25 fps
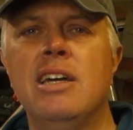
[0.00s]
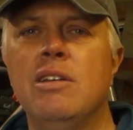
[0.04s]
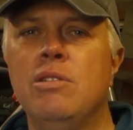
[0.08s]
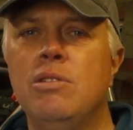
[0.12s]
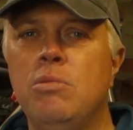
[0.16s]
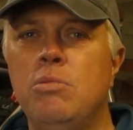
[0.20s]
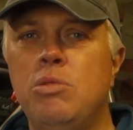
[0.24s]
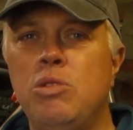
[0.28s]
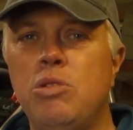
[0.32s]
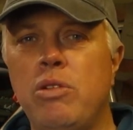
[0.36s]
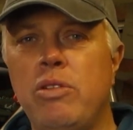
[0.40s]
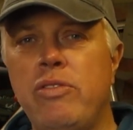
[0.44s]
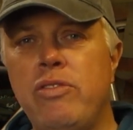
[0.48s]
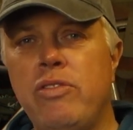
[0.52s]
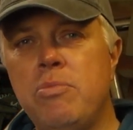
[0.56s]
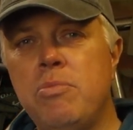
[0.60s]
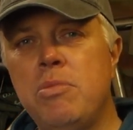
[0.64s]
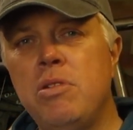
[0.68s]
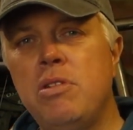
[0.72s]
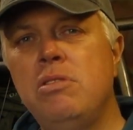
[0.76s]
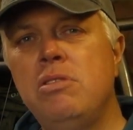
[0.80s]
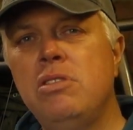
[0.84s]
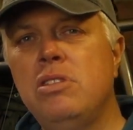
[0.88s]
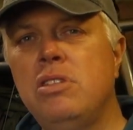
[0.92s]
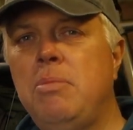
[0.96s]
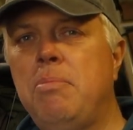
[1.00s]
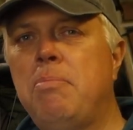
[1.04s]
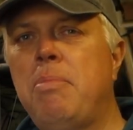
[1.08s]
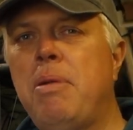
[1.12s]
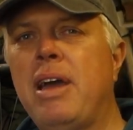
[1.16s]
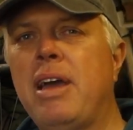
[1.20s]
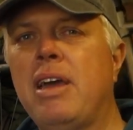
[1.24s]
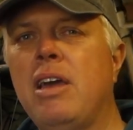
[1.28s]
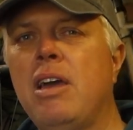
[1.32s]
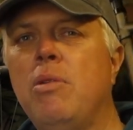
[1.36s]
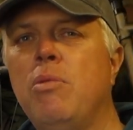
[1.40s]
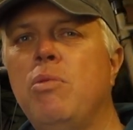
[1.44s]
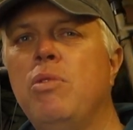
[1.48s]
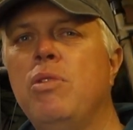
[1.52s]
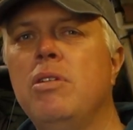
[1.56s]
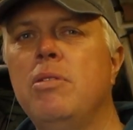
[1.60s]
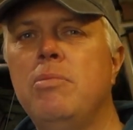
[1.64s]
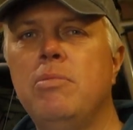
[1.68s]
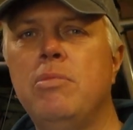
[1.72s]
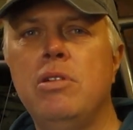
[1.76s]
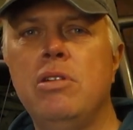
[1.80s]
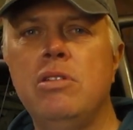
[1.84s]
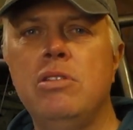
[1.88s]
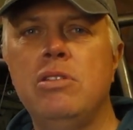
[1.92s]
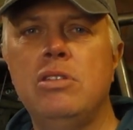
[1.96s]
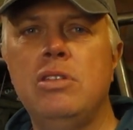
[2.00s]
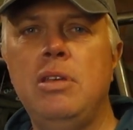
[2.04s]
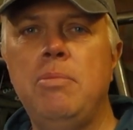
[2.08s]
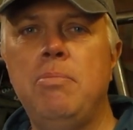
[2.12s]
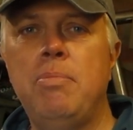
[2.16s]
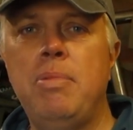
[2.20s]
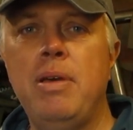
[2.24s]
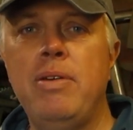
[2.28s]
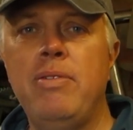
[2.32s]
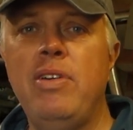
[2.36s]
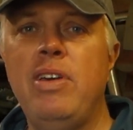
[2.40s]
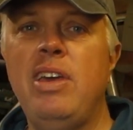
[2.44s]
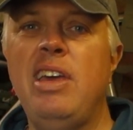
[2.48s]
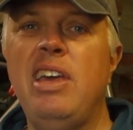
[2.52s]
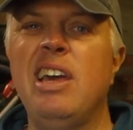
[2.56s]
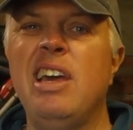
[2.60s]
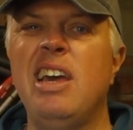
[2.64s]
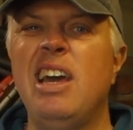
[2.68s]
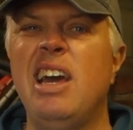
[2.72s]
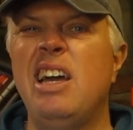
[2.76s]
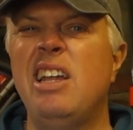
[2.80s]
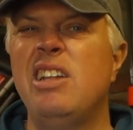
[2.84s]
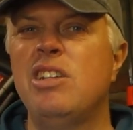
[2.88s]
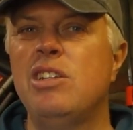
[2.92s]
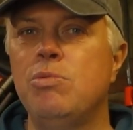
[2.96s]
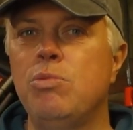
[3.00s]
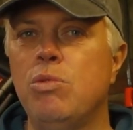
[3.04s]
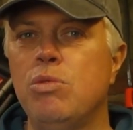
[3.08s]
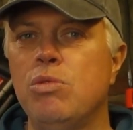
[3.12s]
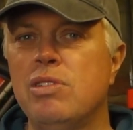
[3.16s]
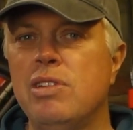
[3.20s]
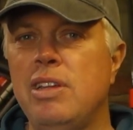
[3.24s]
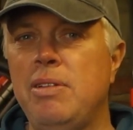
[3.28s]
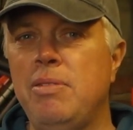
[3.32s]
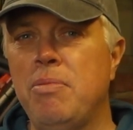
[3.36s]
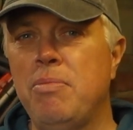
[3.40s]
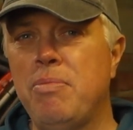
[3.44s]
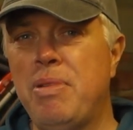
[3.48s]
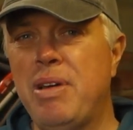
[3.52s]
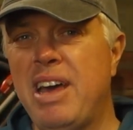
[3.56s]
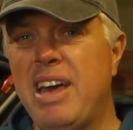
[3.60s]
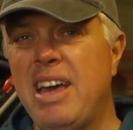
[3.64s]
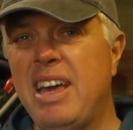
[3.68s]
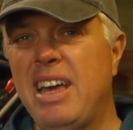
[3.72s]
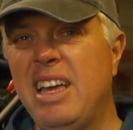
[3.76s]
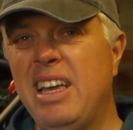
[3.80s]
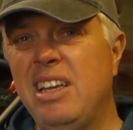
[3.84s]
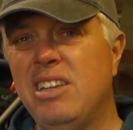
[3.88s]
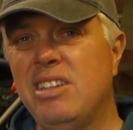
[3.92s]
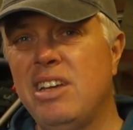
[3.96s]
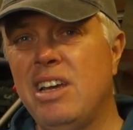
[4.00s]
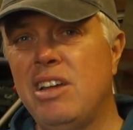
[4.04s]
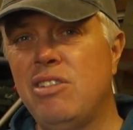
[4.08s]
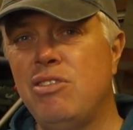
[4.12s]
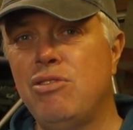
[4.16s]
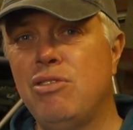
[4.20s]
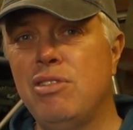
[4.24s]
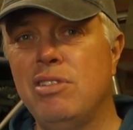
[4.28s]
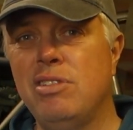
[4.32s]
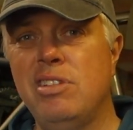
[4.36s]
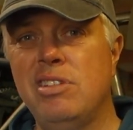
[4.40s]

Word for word: some sort of emergency backup with emergency bivy and a small sleeping bag, etc.,